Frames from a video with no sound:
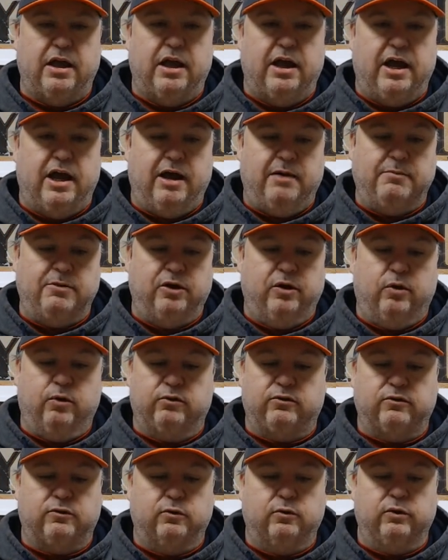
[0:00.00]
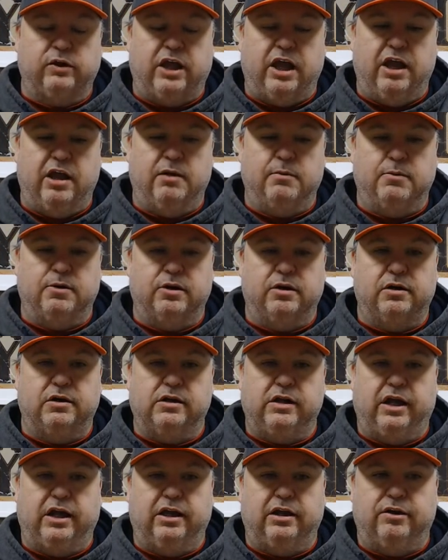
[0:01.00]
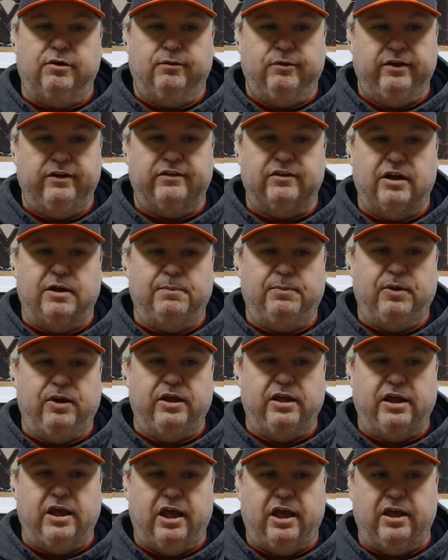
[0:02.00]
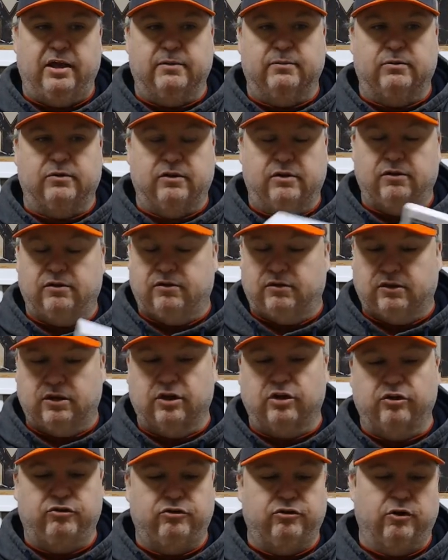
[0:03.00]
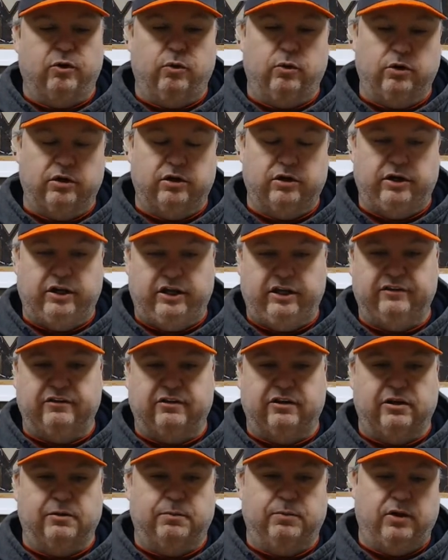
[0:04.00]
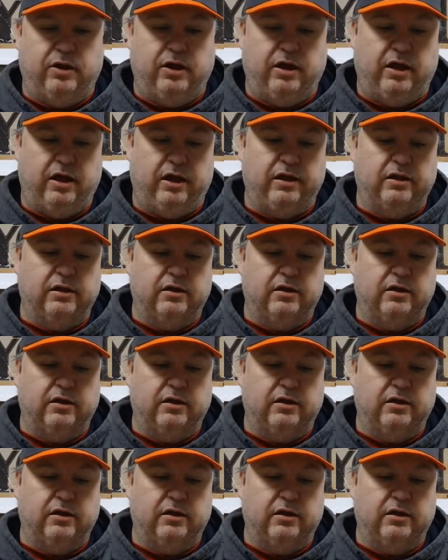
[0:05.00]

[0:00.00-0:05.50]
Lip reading: I'm an old school gamer, and the reason I play games is the controller, easy to play,